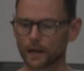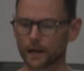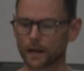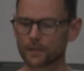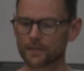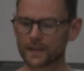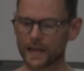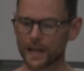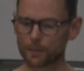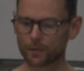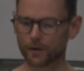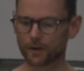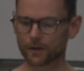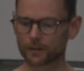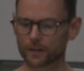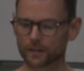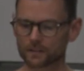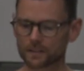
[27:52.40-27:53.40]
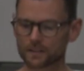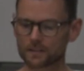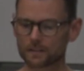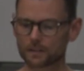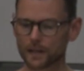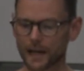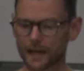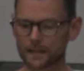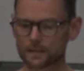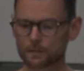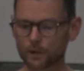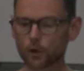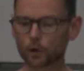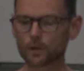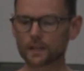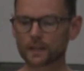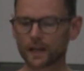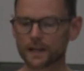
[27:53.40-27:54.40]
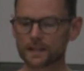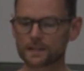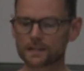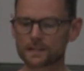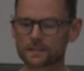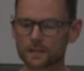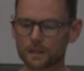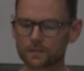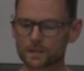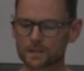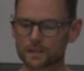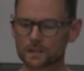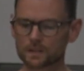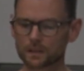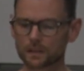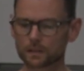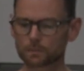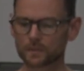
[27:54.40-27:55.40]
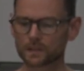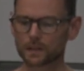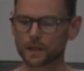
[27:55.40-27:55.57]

and the epoch since the early 1970s has been